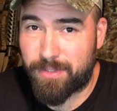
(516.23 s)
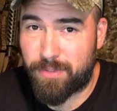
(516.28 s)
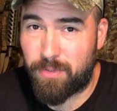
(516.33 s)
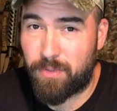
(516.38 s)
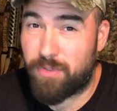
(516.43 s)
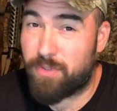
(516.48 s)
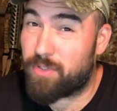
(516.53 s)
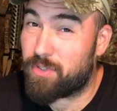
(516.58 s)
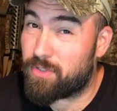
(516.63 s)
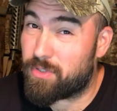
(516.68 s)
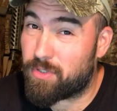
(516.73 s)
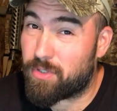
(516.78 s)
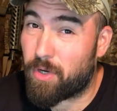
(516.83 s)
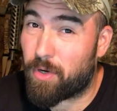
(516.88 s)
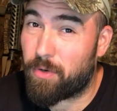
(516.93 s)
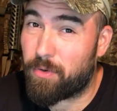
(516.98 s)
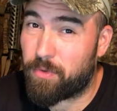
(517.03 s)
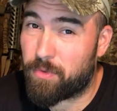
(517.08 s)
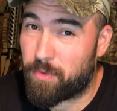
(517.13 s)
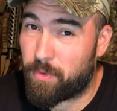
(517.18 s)
So you should
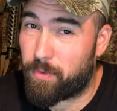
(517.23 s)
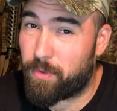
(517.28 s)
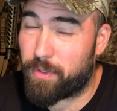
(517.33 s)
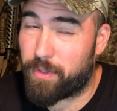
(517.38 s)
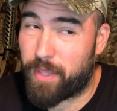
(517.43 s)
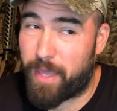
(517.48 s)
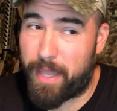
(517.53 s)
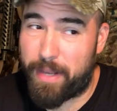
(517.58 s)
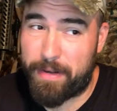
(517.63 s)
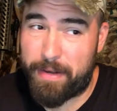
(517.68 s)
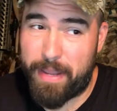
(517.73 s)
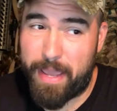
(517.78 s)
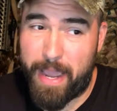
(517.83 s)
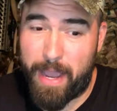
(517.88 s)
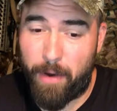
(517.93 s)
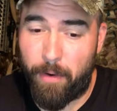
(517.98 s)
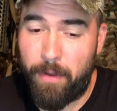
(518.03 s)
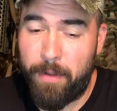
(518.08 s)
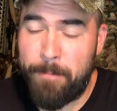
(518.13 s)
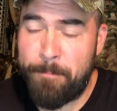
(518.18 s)
start doing that
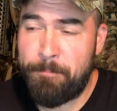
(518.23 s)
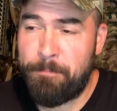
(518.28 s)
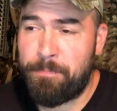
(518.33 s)
now.